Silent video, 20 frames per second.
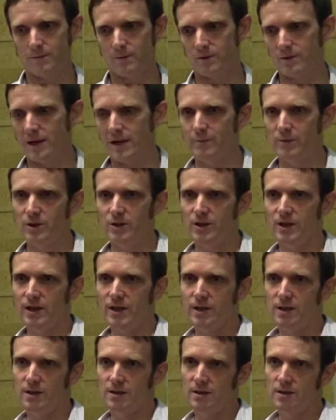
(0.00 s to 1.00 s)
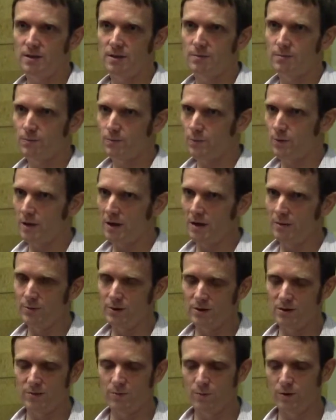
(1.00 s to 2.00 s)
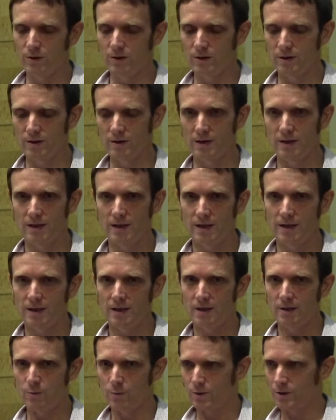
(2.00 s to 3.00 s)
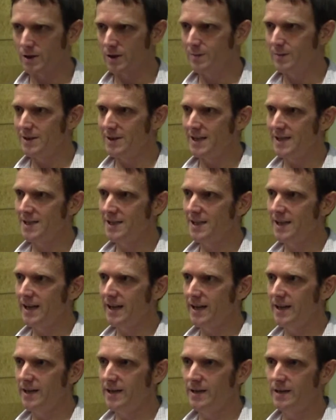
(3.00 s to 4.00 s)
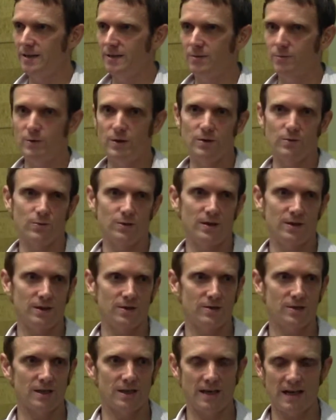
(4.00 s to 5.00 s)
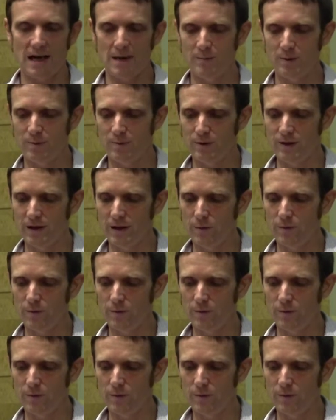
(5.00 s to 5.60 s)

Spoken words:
climate change problem where the world's going to be desiccated and we don't really know what's going to happen. But